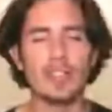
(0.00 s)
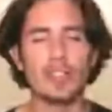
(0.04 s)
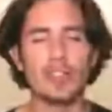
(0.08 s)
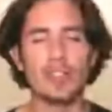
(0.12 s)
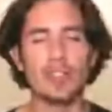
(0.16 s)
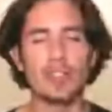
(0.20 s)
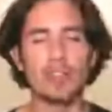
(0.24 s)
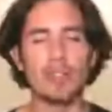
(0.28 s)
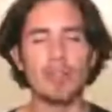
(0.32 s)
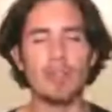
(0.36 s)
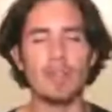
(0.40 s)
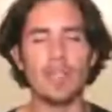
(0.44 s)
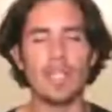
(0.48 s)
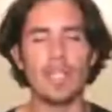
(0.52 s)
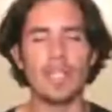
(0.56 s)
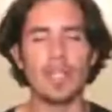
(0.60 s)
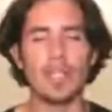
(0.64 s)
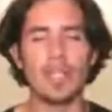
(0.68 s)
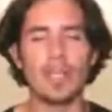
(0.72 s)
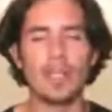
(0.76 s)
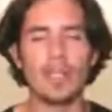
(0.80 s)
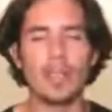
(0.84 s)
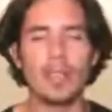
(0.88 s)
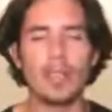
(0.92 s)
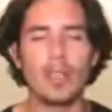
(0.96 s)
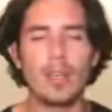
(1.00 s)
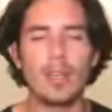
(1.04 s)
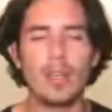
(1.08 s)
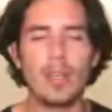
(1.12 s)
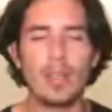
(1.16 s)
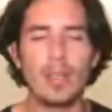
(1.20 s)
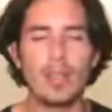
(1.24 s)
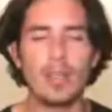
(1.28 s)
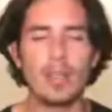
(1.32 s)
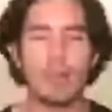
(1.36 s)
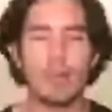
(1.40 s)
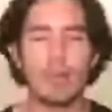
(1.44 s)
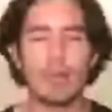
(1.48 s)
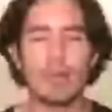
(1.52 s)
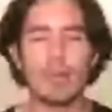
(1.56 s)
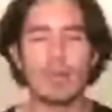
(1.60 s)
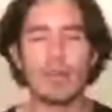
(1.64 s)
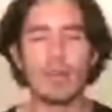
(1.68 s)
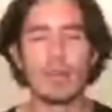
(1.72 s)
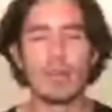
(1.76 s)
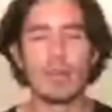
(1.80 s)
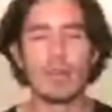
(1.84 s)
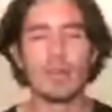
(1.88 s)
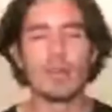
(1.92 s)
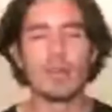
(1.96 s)
so I can show
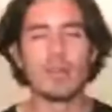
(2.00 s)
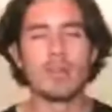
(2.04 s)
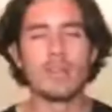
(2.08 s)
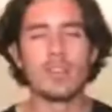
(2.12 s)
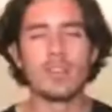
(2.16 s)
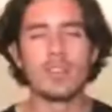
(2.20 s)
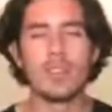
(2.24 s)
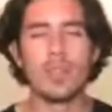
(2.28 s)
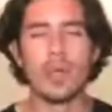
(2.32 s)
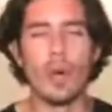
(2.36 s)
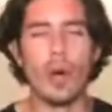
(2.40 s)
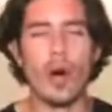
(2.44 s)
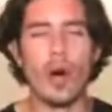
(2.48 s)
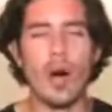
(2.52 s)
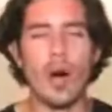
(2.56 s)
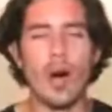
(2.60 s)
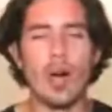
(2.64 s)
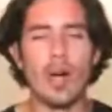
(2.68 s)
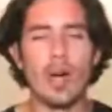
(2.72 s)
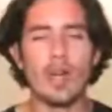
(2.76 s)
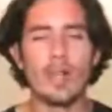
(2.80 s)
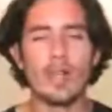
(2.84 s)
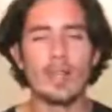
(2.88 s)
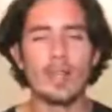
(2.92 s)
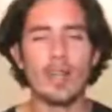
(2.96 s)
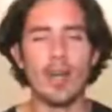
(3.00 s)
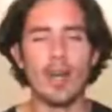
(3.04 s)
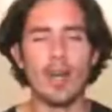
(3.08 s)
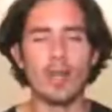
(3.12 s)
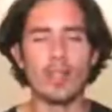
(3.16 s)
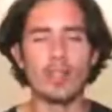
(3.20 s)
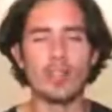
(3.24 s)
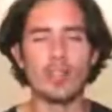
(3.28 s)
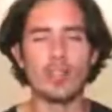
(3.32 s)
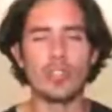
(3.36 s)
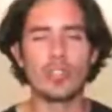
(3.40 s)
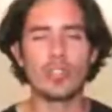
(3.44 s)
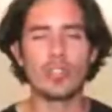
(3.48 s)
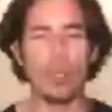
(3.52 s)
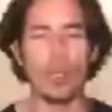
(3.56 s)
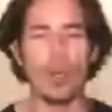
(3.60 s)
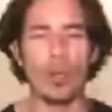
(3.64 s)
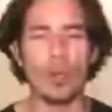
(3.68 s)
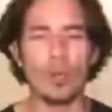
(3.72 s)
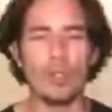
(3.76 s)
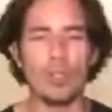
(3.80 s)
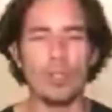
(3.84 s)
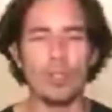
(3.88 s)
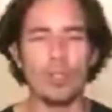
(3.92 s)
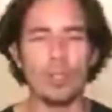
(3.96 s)
you how to
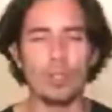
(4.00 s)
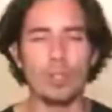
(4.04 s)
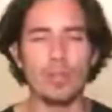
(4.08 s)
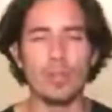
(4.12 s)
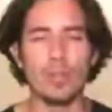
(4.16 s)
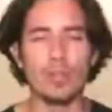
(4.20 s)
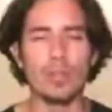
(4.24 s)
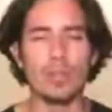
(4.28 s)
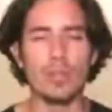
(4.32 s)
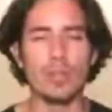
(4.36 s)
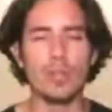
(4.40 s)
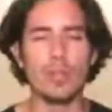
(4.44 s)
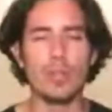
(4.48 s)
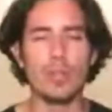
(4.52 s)
use them.